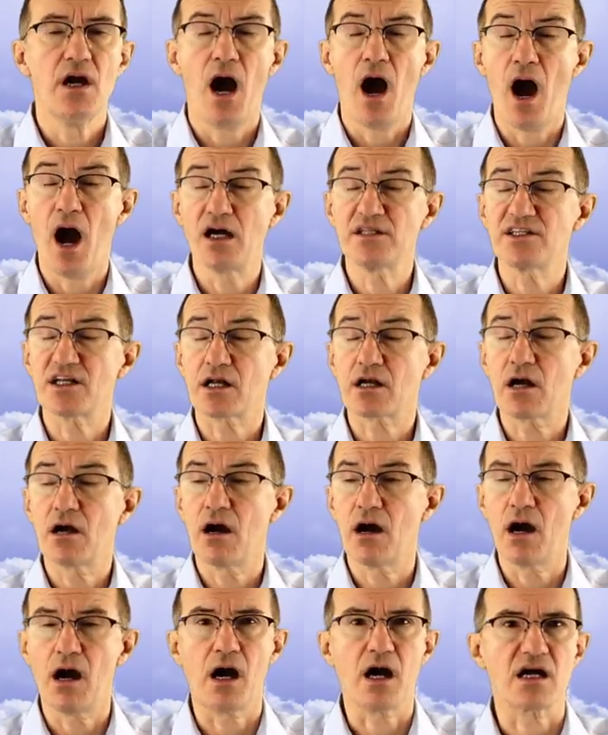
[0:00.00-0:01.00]
other
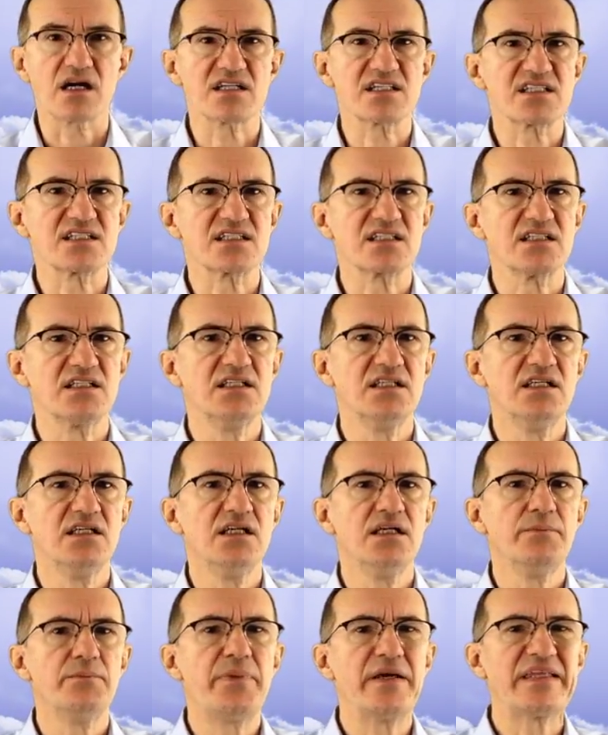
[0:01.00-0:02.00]
cars,
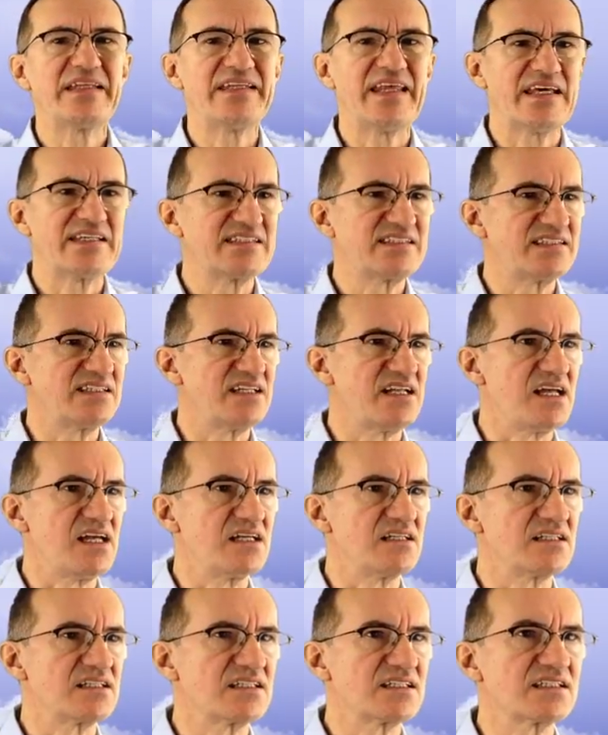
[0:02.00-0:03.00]

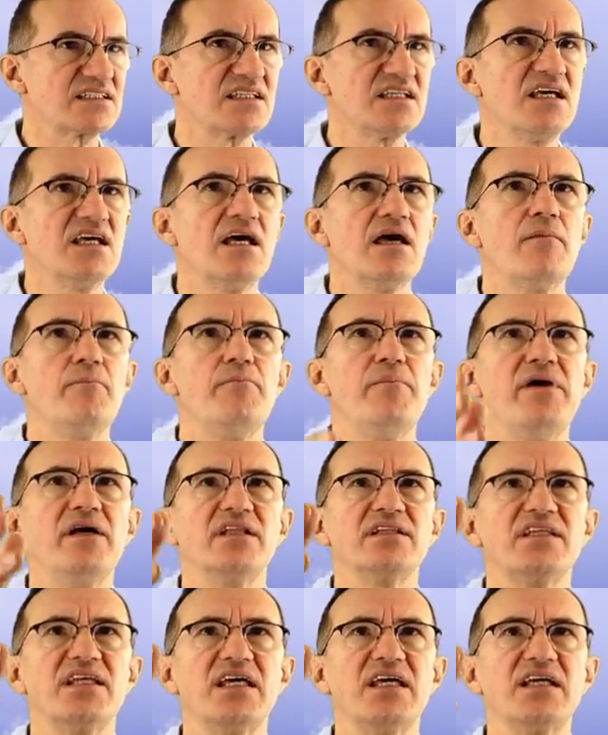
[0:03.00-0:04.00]
pedestrians,
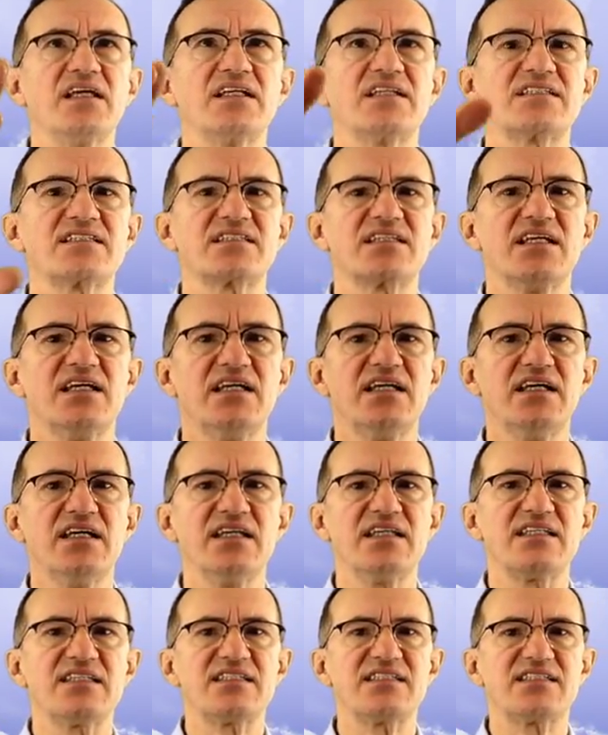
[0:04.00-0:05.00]
buildings,
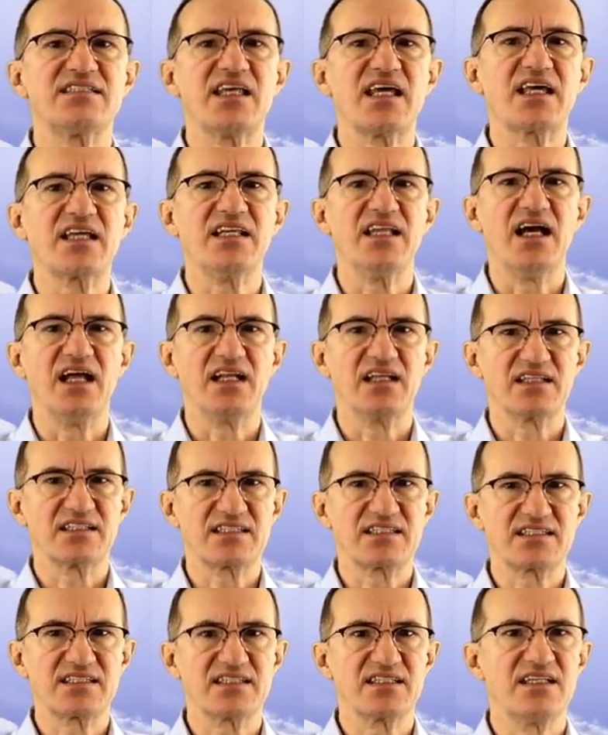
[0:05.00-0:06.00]

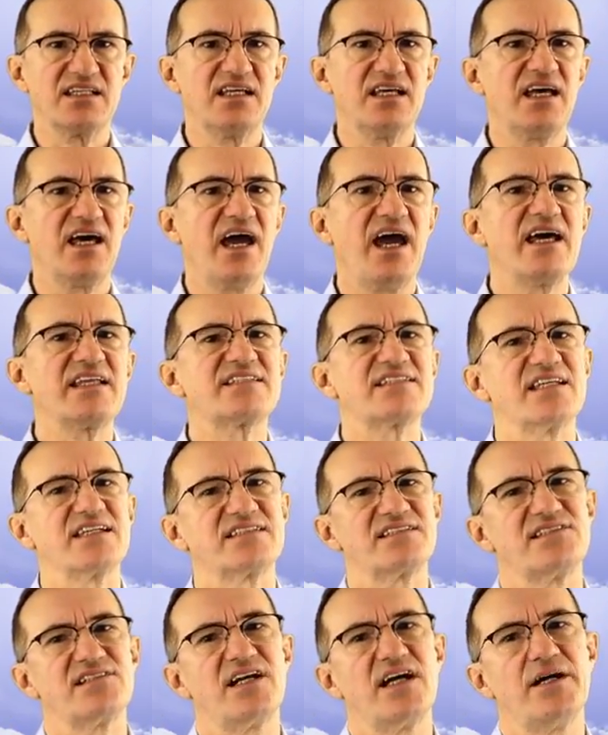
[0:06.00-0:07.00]
signals,
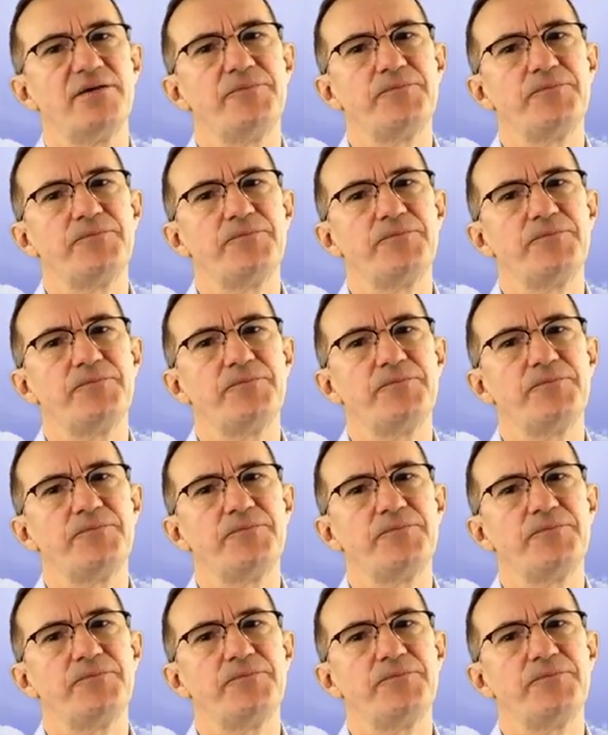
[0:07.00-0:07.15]
etc.